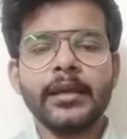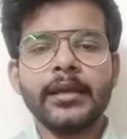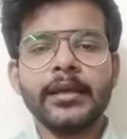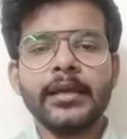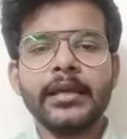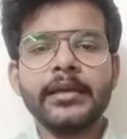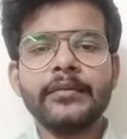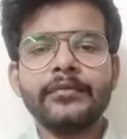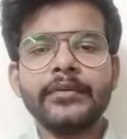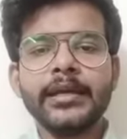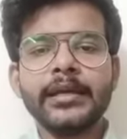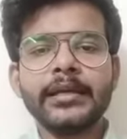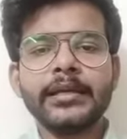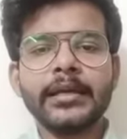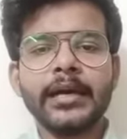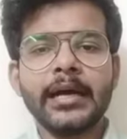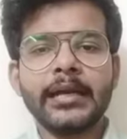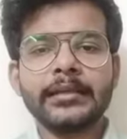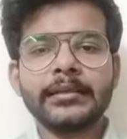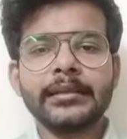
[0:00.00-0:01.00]
If
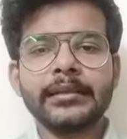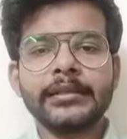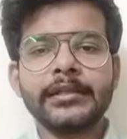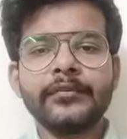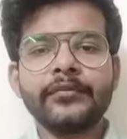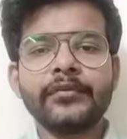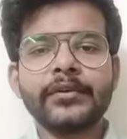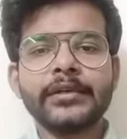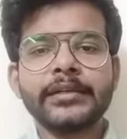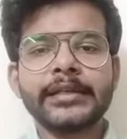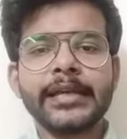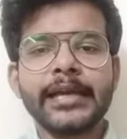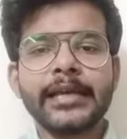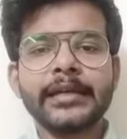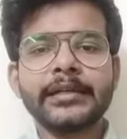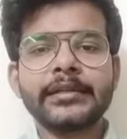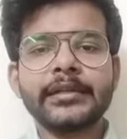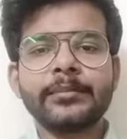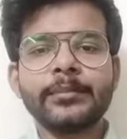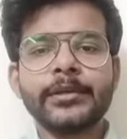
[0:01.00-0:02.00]
there are the different
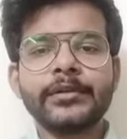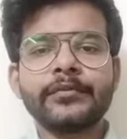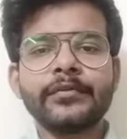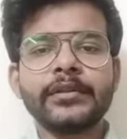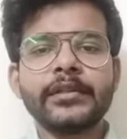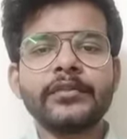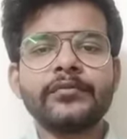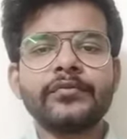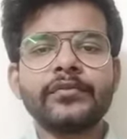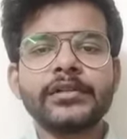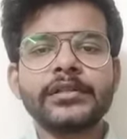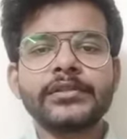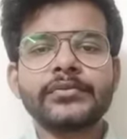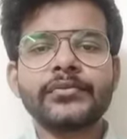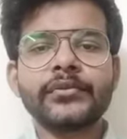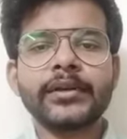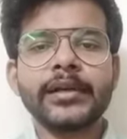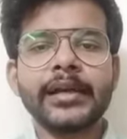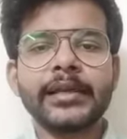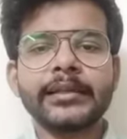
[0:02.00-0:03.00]
character between the first
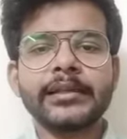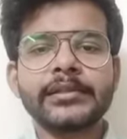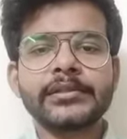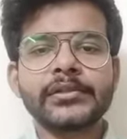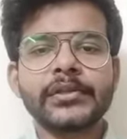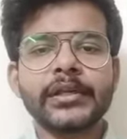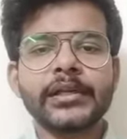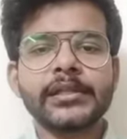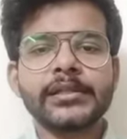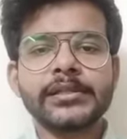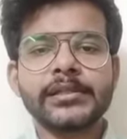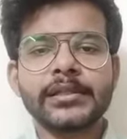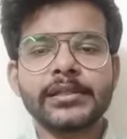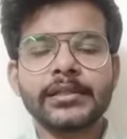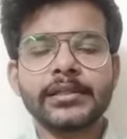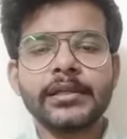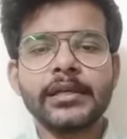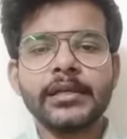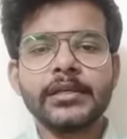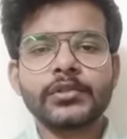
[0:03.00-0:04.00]
string and the second
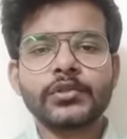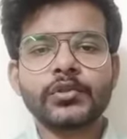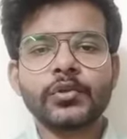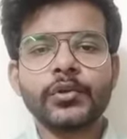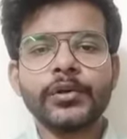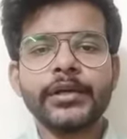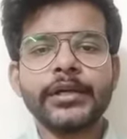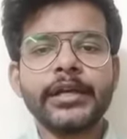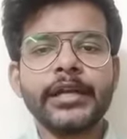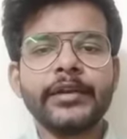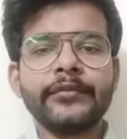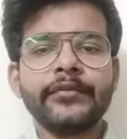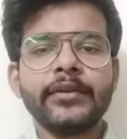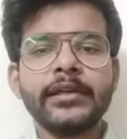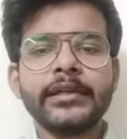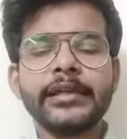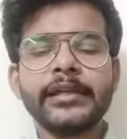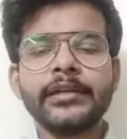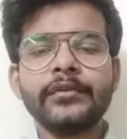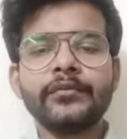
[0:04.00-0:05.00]
string, so it
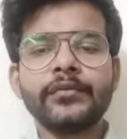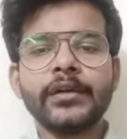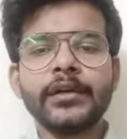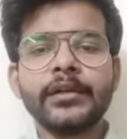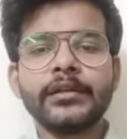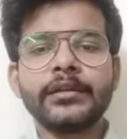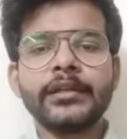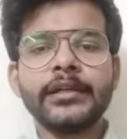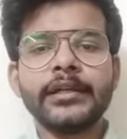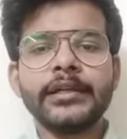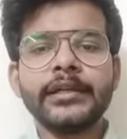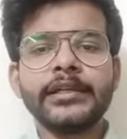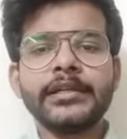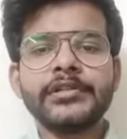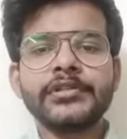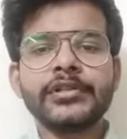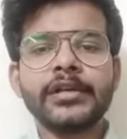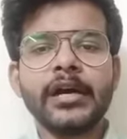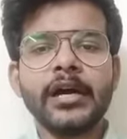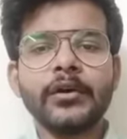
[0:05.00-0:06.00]
will give the
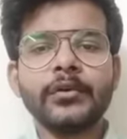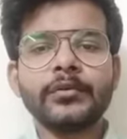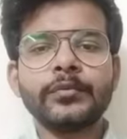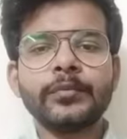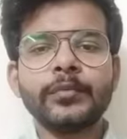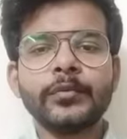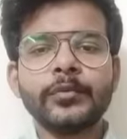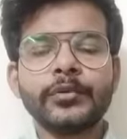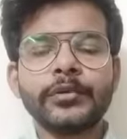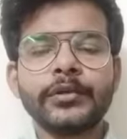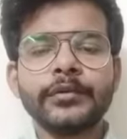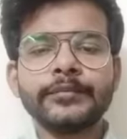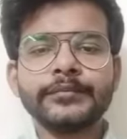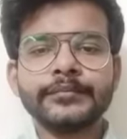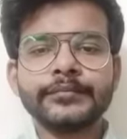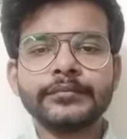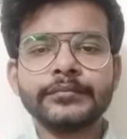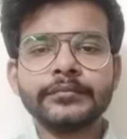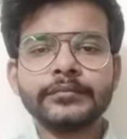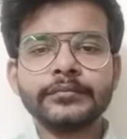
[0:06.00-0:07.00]
integer output,
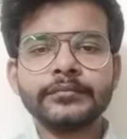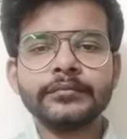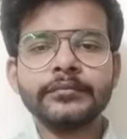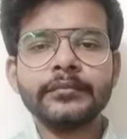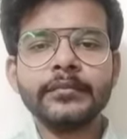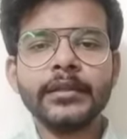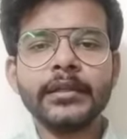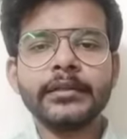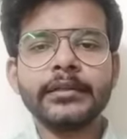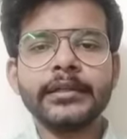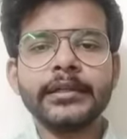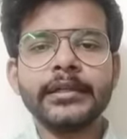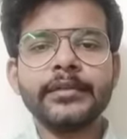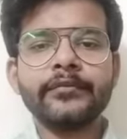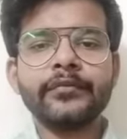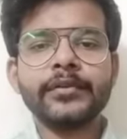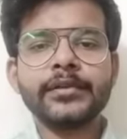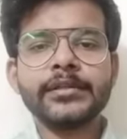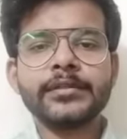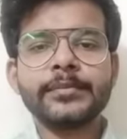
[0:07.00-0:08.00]
the
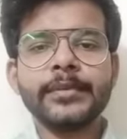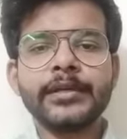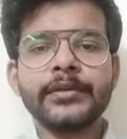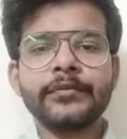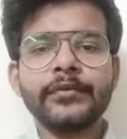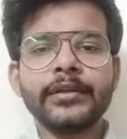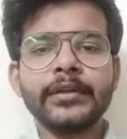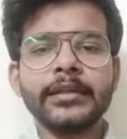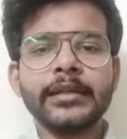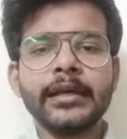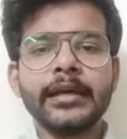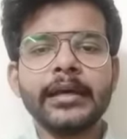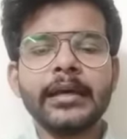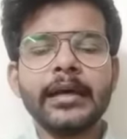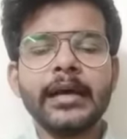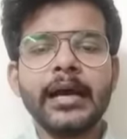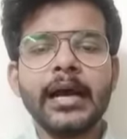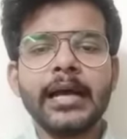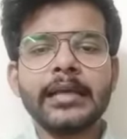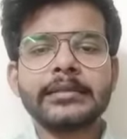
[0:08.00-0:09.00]
difference between the
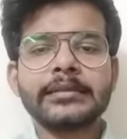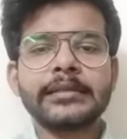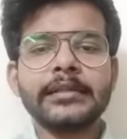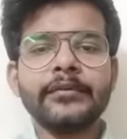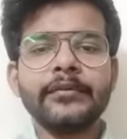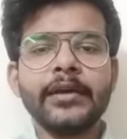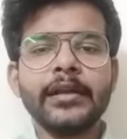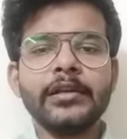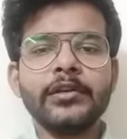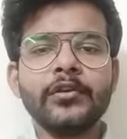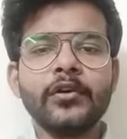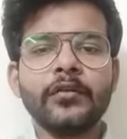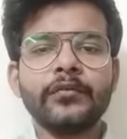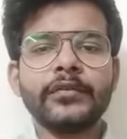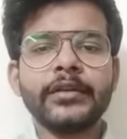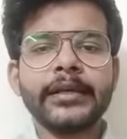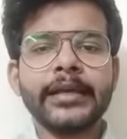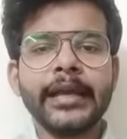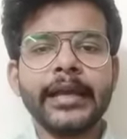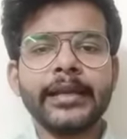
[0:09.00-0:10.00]
ASCII value
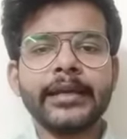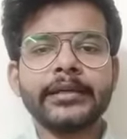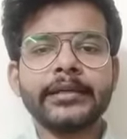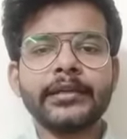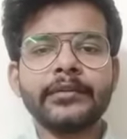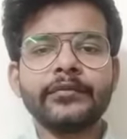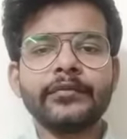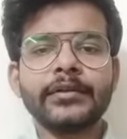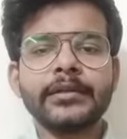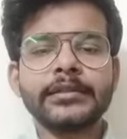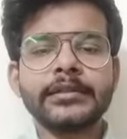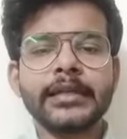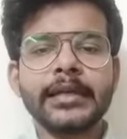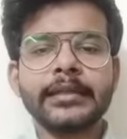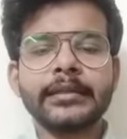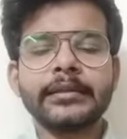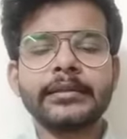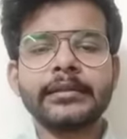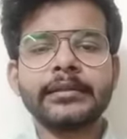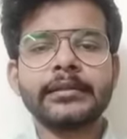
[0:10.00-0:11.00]
of the character first
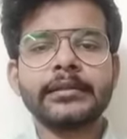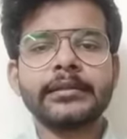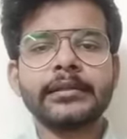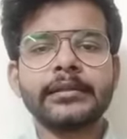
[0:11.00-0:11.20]
and